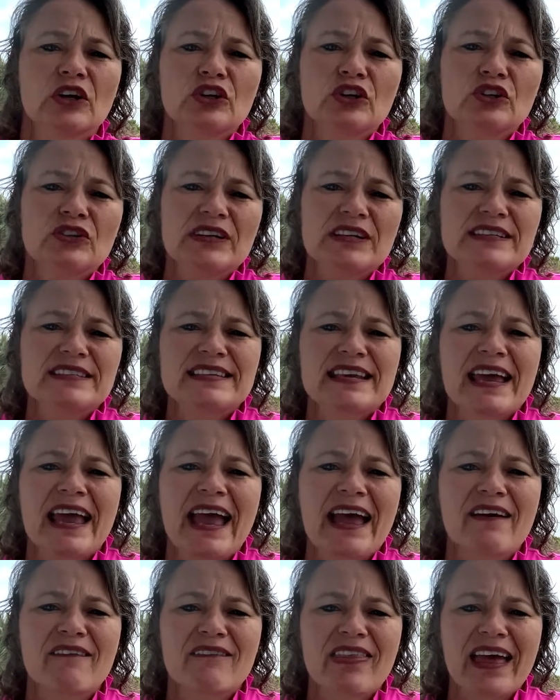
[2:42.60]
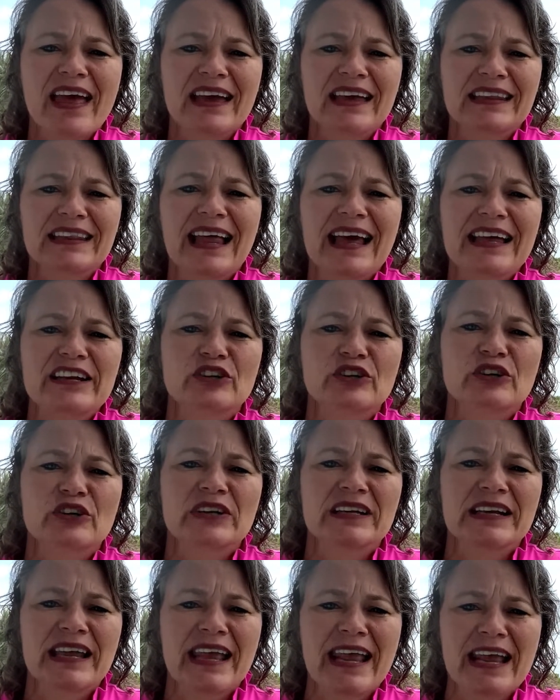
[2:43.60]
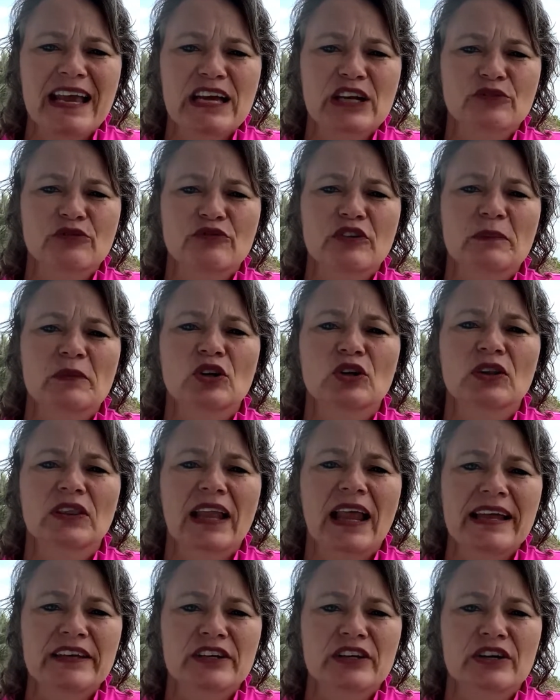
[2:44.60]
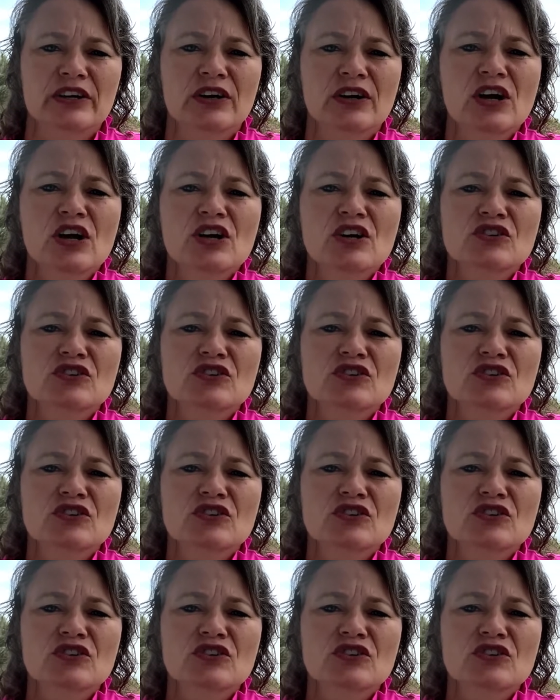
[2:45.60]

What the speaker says: You need to have that letter in hand from your lender